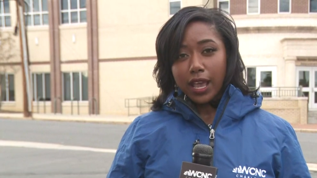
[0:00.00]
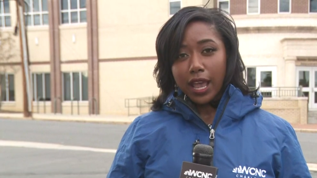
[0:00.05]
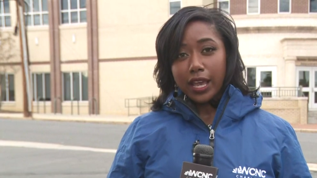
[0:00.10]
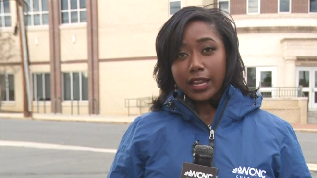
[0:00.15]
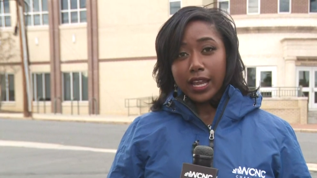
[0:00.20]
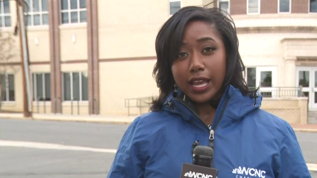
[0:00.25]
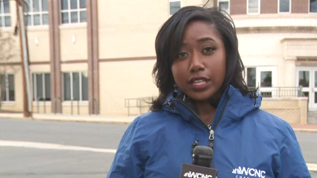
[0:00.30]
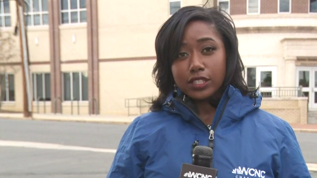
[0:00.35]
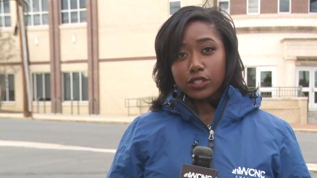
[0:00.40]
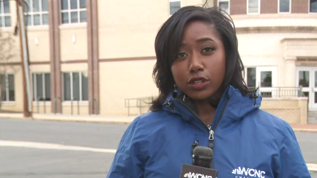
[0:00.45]

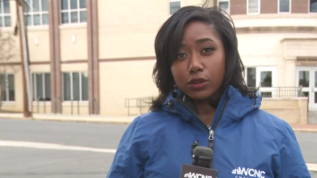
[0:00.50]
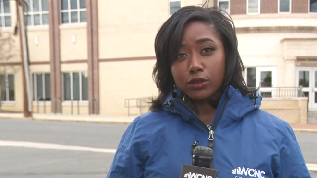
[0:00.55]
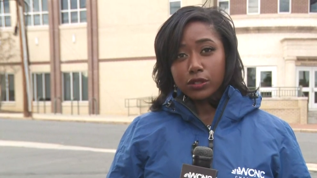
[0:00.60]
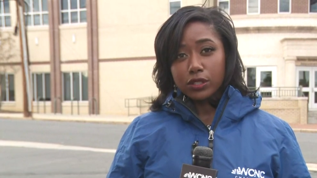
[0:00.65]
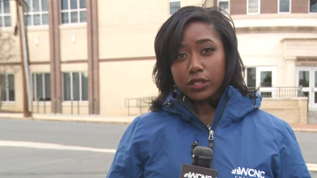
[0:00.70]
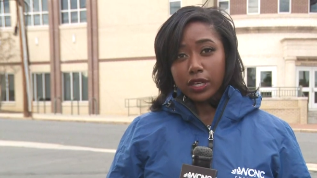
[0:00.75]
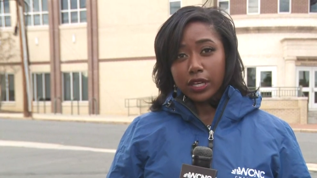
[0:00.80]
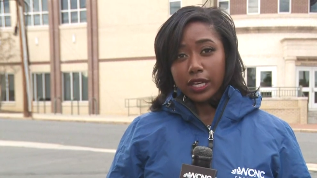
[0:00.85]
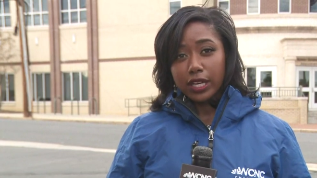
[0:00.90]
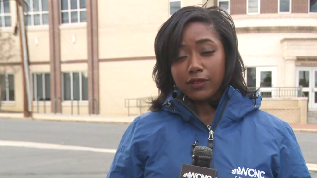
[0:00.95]
And as
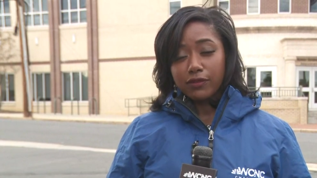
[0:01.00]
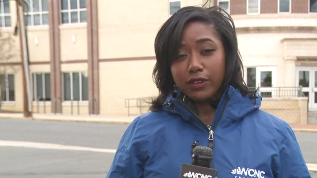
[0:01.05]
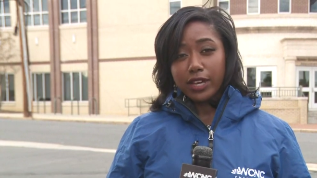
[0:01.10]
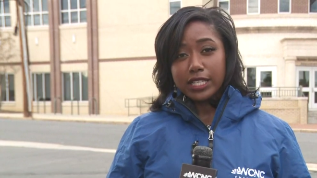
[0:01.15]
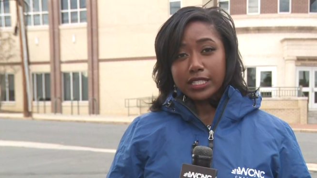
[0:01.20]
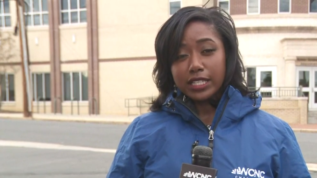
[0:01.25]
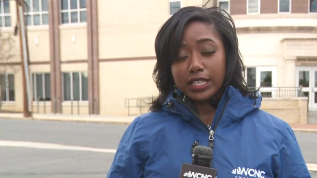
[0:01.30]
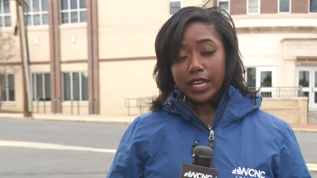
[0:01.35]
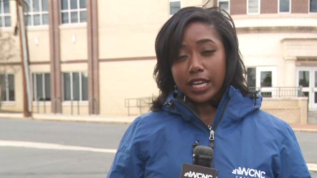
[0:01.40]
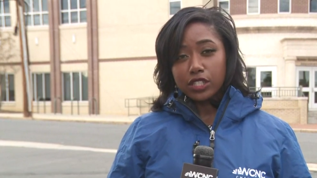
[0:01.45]
those uh,
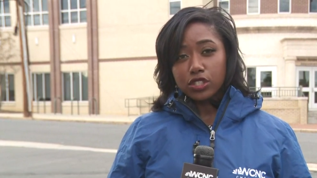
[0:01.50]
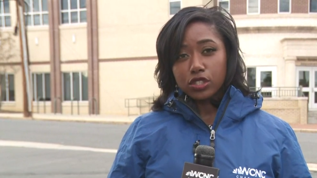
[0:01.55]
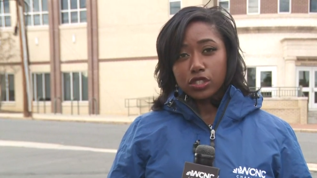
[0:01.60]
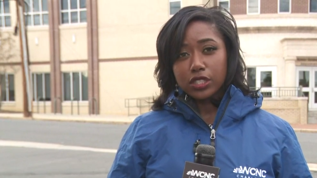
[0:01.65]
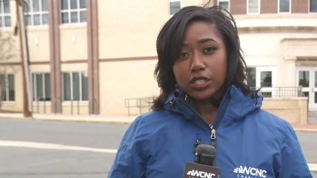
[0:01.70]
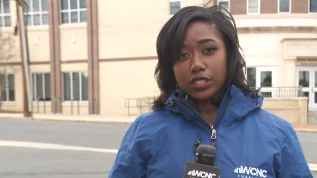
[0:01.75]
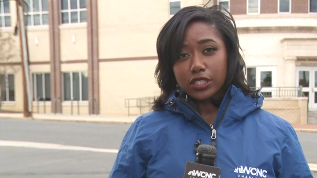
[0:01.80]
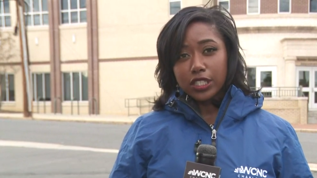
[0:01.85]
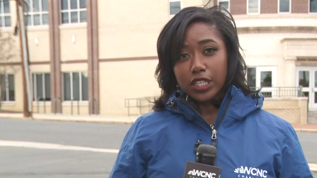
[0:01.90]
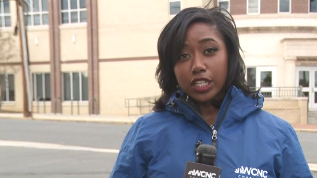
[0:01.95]

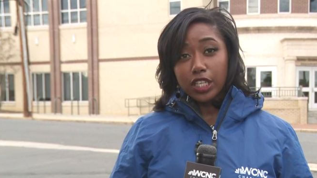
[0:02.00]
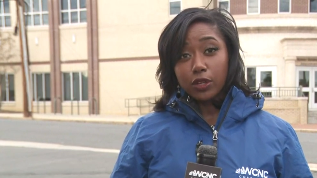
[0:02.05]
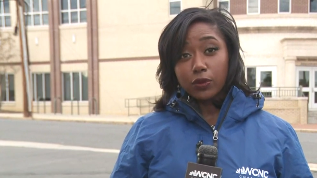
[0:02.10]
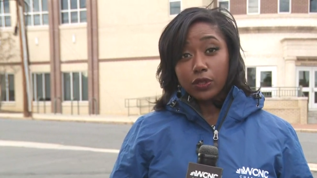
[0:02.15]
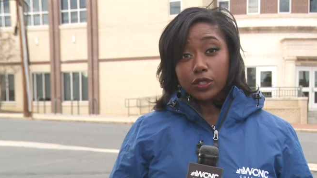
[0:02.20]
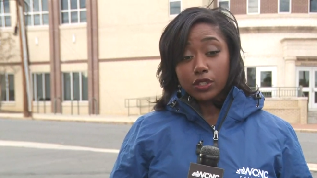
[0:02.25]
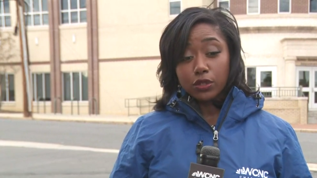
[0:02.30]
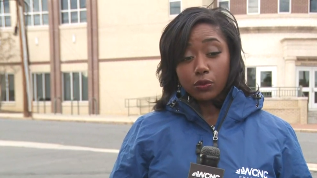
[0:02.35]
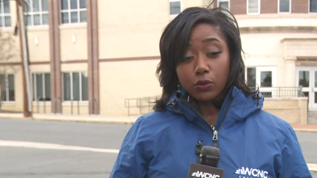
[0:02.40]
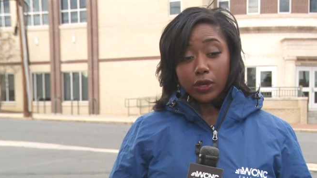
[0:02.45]
investigations continue
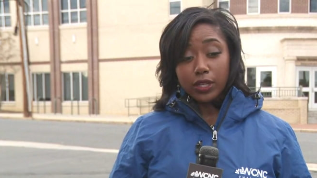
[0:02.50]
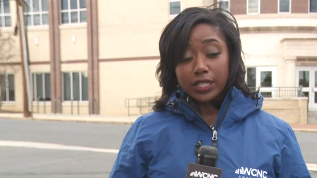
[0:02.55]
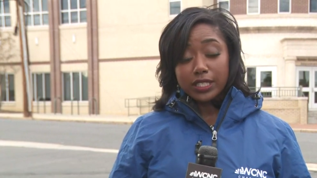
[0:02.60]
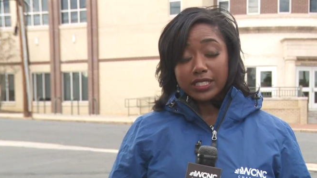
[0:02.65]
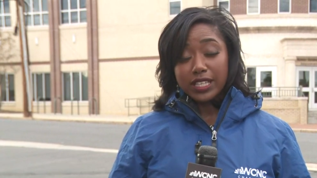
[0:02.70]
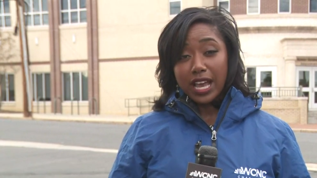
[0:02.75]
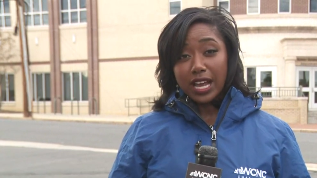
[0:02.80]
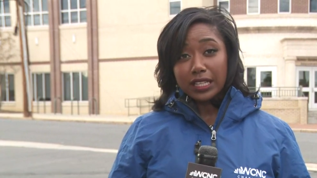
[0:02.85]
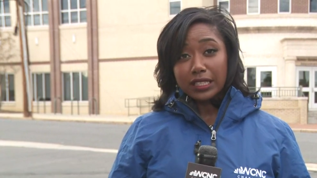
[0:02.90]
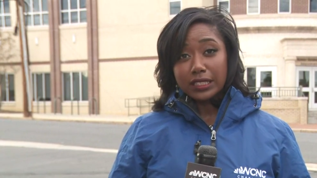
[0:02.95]
into what
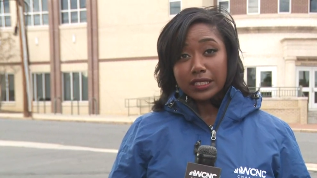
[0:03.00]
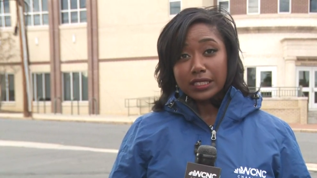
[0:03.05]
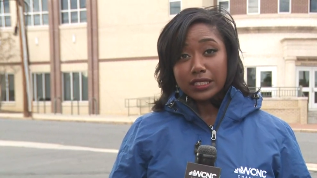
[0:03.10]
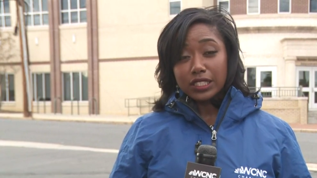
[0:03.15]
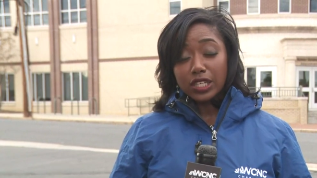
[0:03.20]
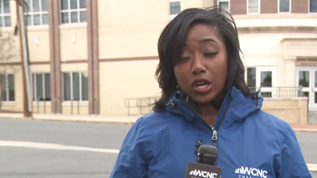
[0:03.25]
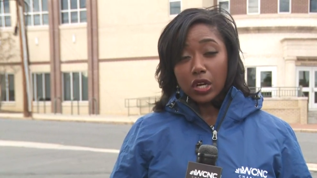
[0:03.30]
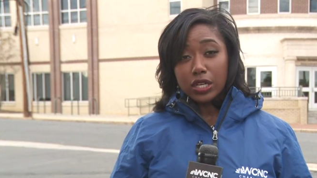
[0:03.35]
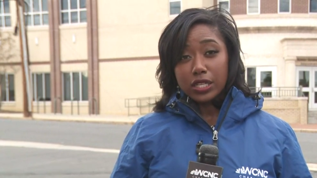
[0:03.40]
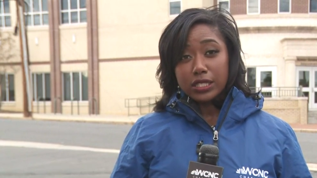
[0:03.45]
exactly
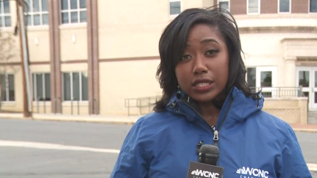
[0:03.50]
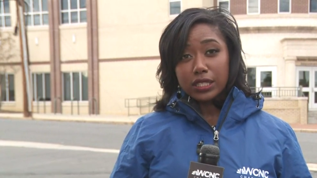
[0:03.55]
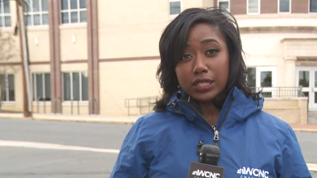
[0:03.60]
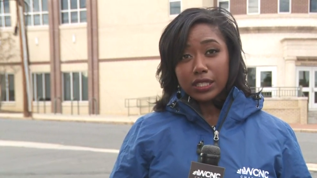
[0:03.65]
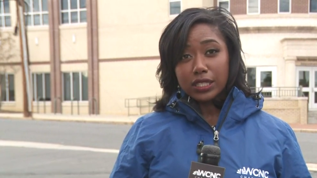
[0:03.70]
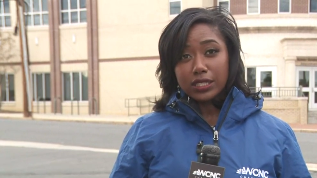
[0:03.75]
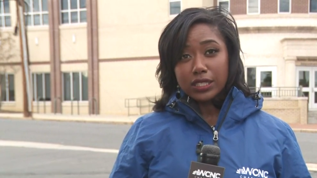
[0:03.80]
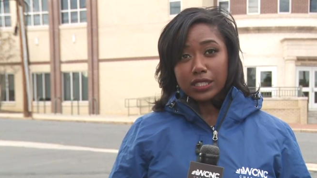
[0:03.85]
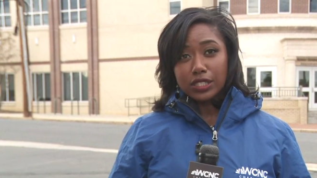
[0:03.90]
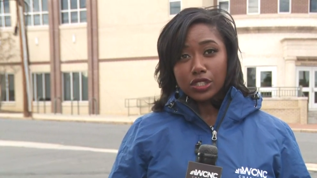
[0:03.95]
is causing
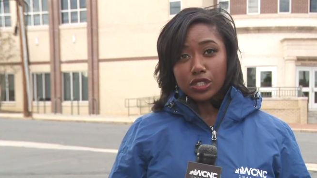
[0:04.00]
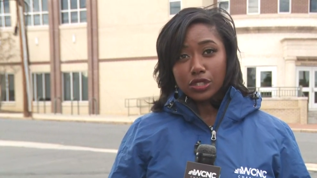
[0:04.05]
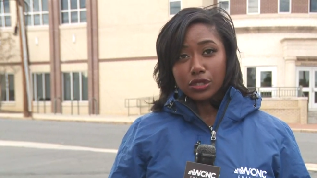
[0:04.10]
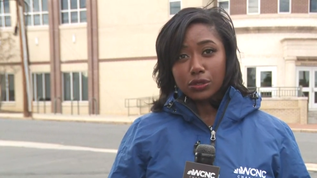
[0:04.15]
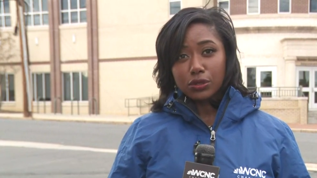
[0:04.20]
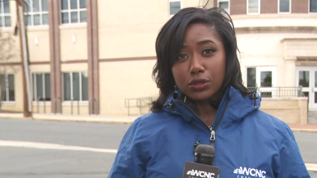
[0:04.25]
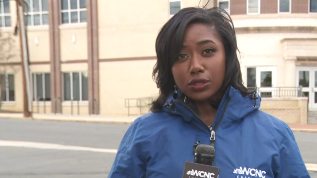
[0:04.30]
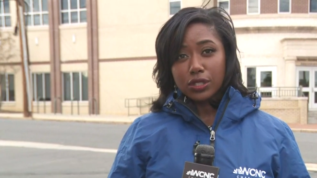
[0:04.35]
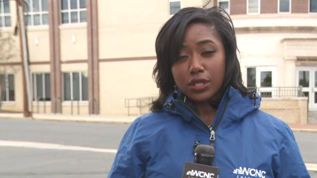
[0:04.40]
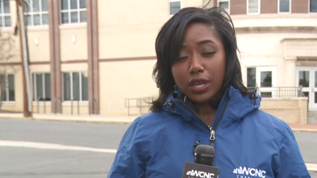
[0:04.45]
these
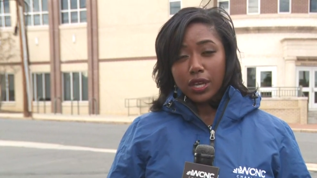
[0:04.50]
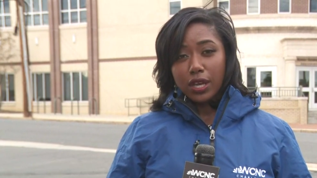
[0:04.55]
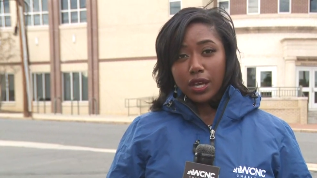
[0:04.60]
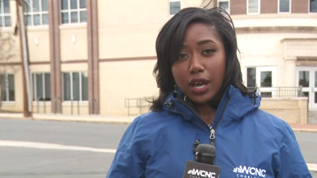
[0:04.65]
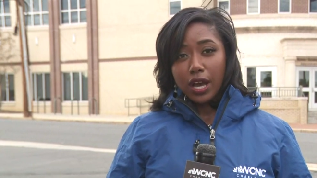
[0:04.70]
issues,